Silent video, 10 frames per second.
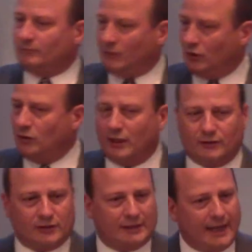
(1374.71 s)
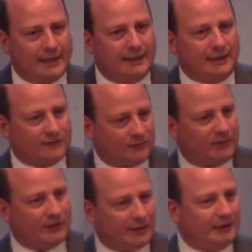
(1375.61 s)
new understanding of
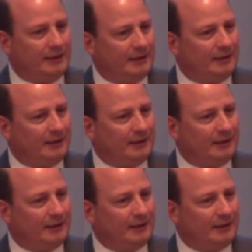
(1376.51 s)
Spirit